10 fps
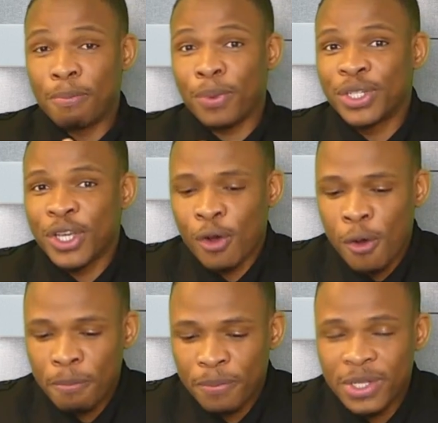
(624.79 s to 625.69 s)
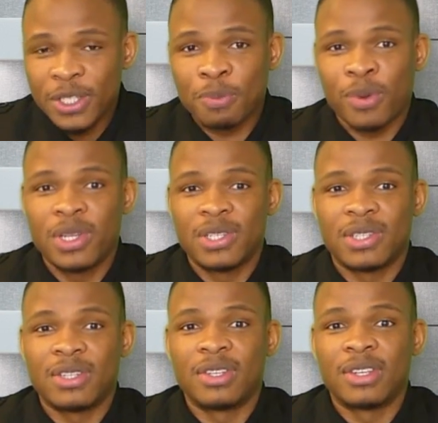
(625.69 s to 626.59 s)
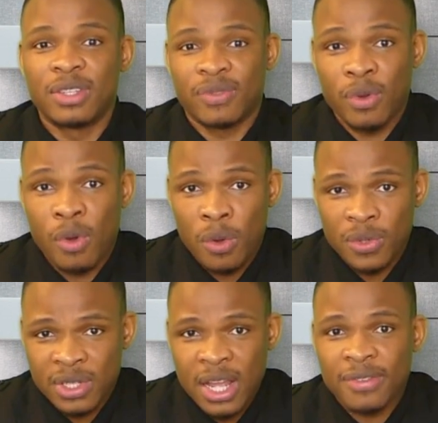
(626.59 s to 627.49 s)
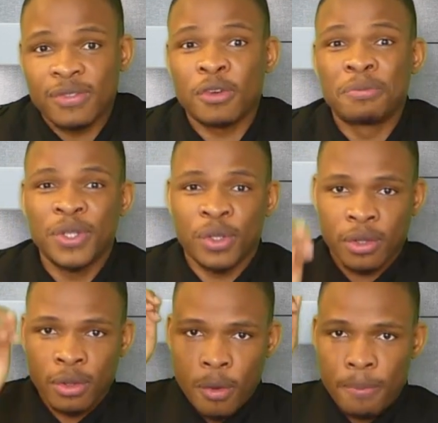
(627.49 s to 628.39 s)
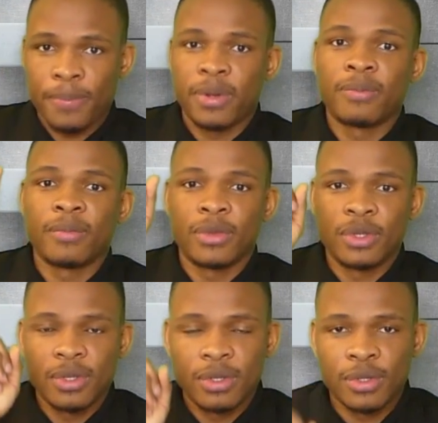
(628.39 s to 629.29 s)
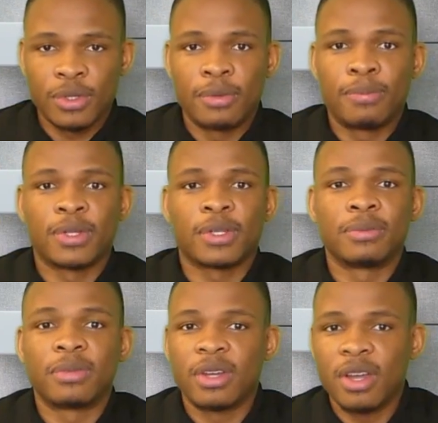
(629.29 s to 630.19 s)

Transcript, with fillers: But the company's policy is for all staff from the top to the bottom.